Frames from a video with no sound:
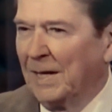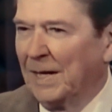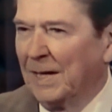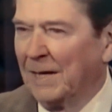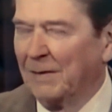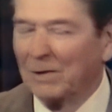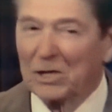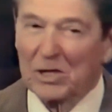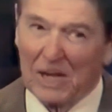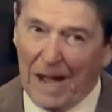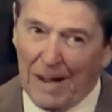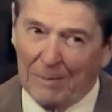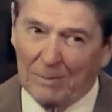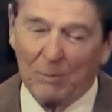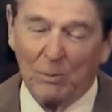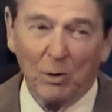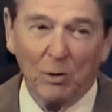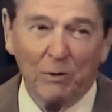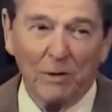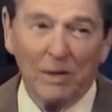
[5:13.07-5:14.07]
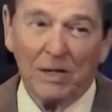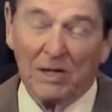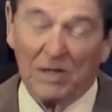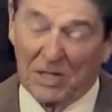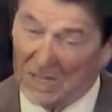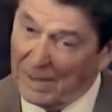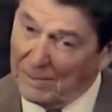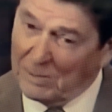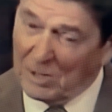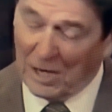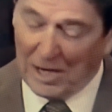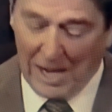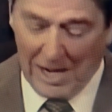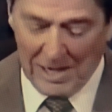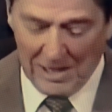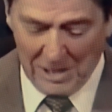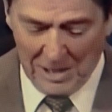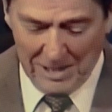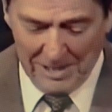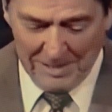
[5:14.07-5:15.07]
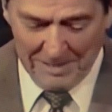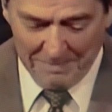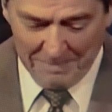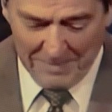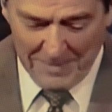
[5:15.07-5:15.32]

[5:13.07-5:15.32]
And if it stops moving, subsidize it.